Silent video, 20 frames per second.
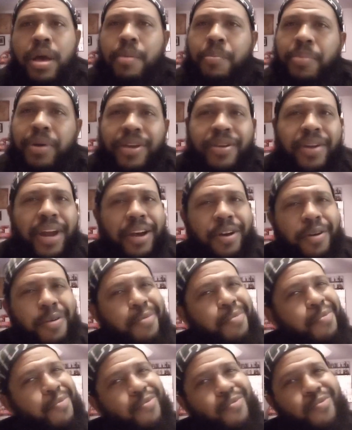But you're not
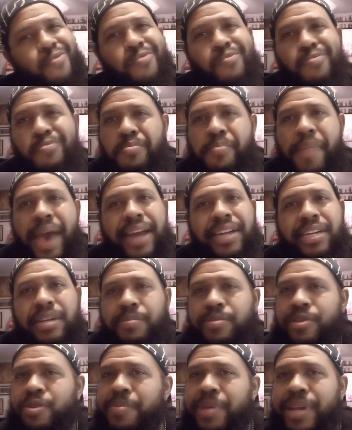going to match
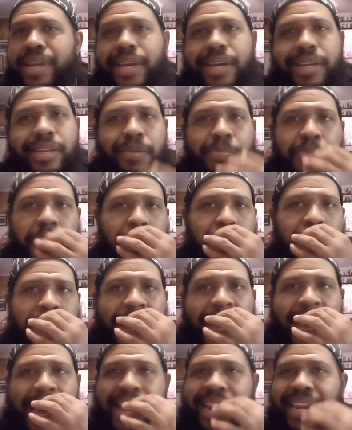up too many against the people
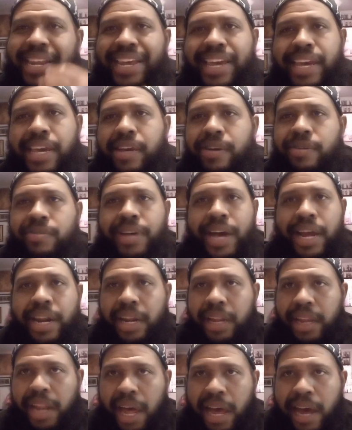that got the Eagle kind
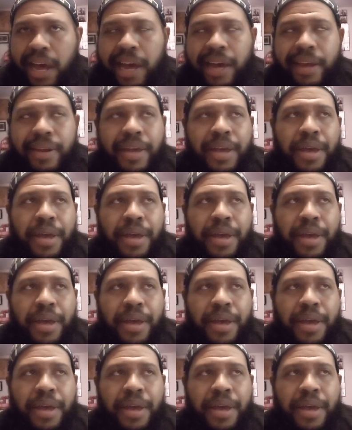of line.